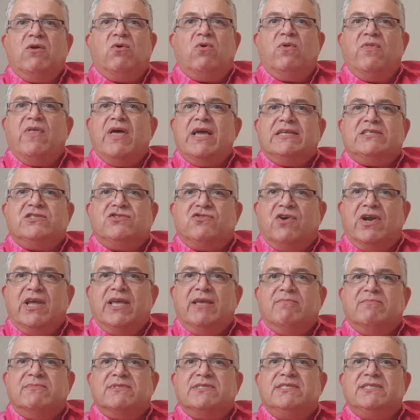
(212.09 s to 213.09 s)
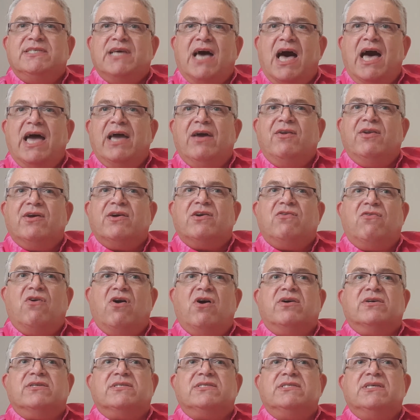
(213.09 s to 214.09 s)
all their dreams die on a
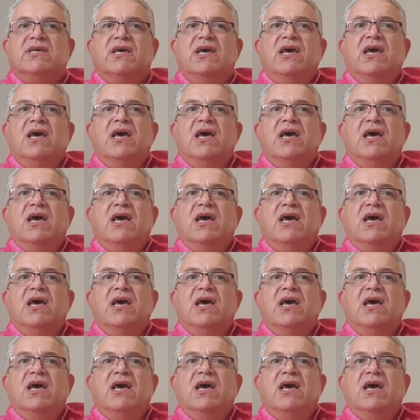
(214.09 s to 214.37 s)
cross,